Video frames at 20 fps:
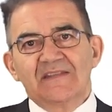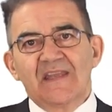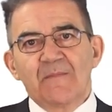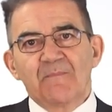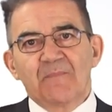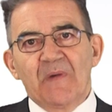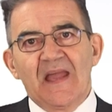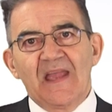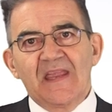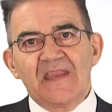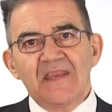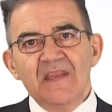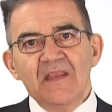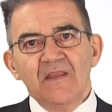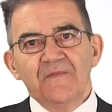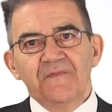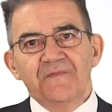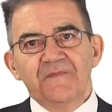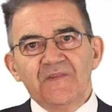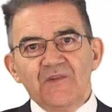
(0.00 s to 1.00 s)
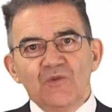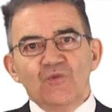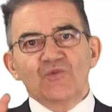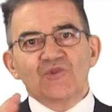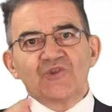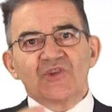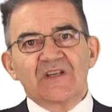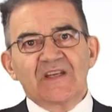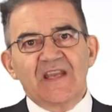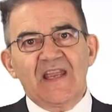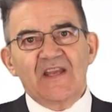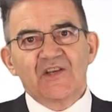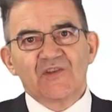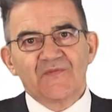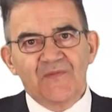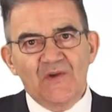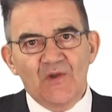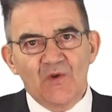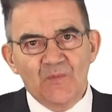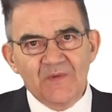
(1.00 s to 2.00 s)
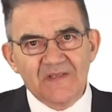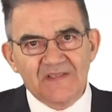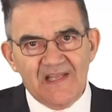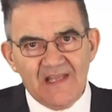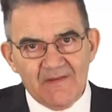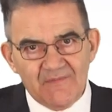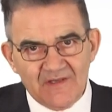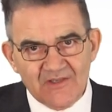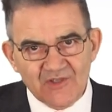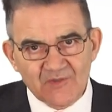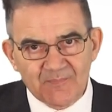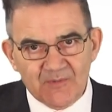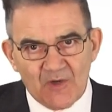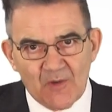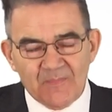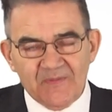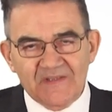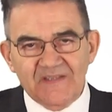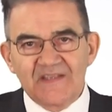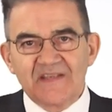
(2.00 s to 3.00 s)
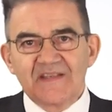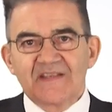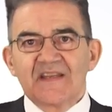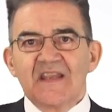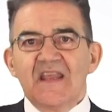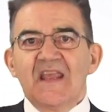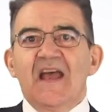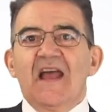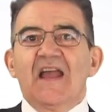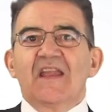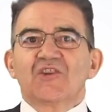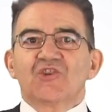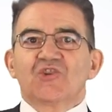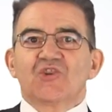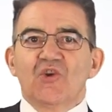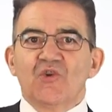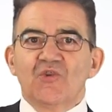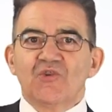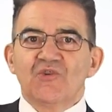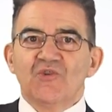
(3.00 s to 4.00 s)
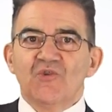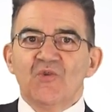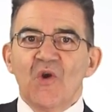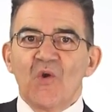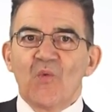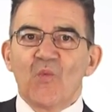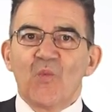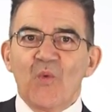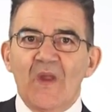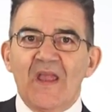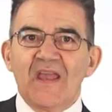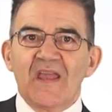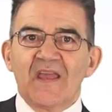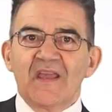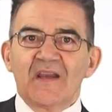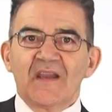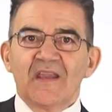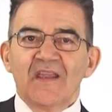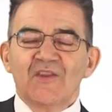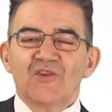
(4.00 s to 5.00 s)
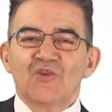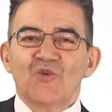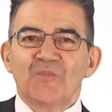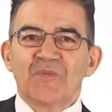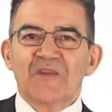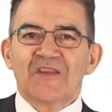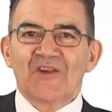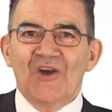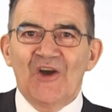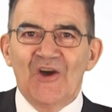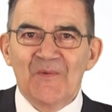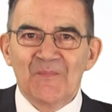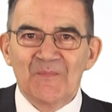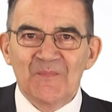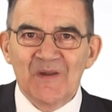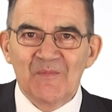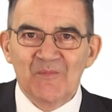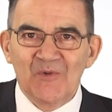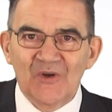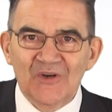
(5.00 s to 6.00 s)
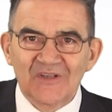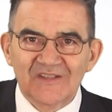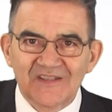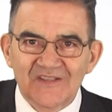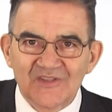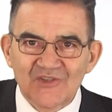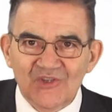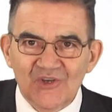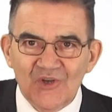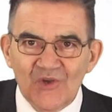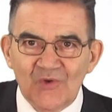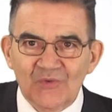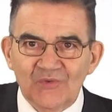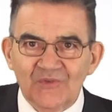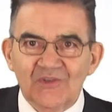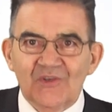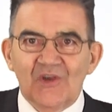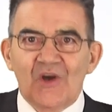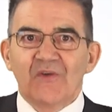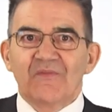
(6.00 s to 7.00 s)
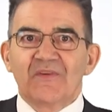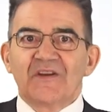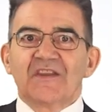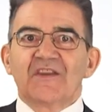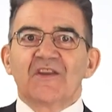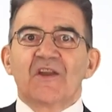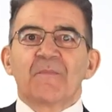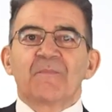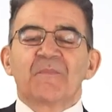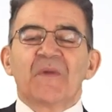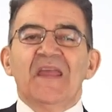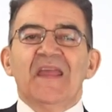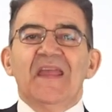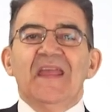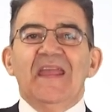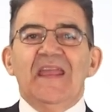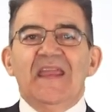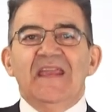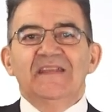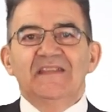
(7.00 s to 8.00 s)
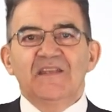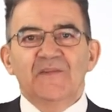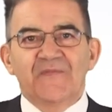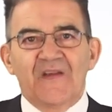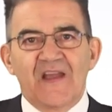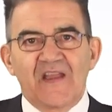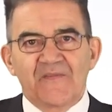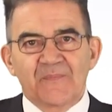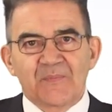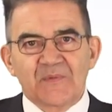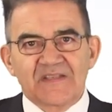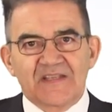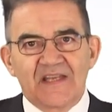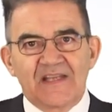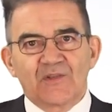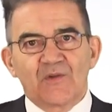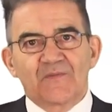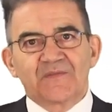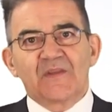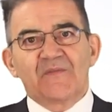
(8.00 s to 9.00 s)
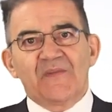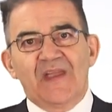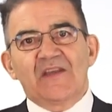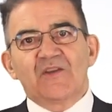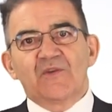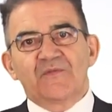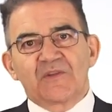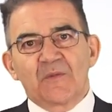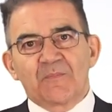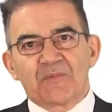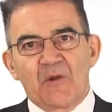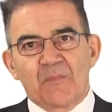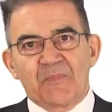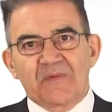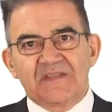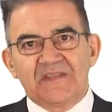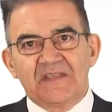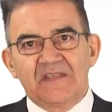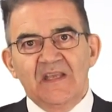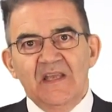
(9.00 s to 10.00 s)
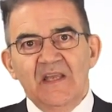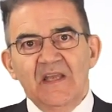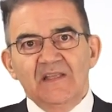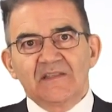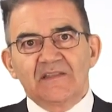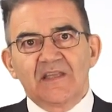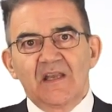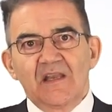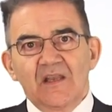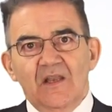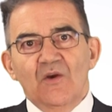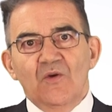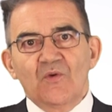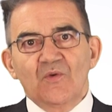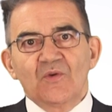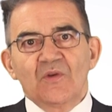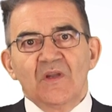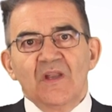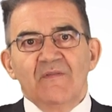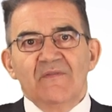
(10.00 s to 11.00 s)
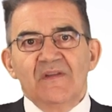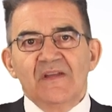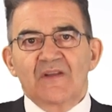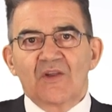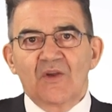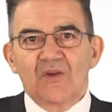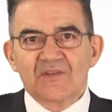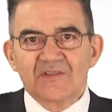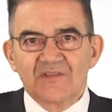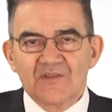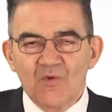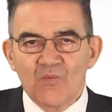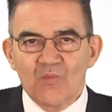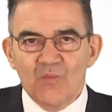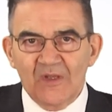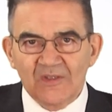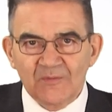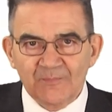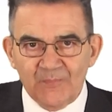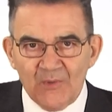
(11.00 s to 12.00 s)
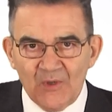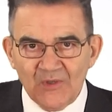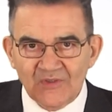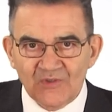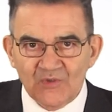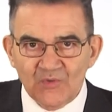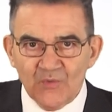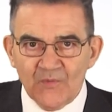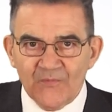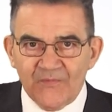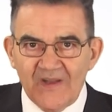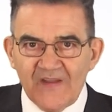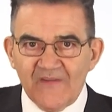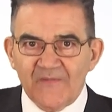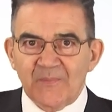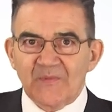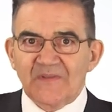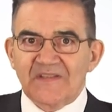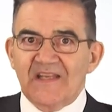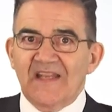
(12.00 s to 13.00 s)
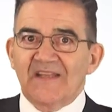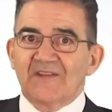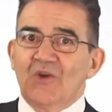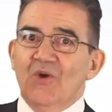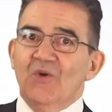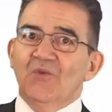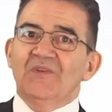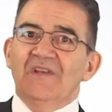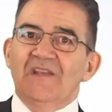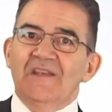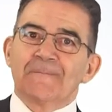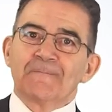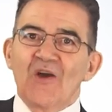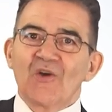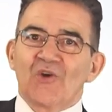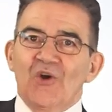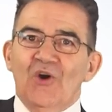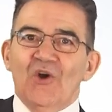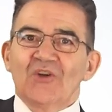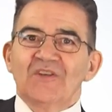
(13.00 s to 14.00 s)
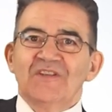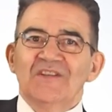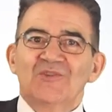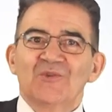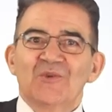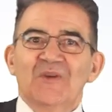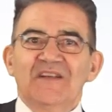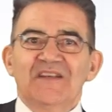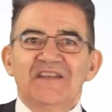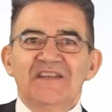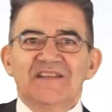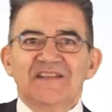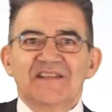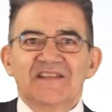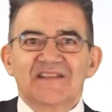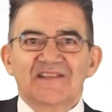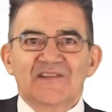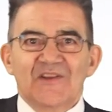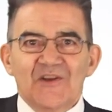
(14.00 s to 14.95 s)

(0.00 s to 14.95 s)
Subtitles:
They buy future cash flow with leveraged properties. I show you where you become a mortgage loan covering up 85% of the value of the property. The loan will cost you 1.25% only. According to a recent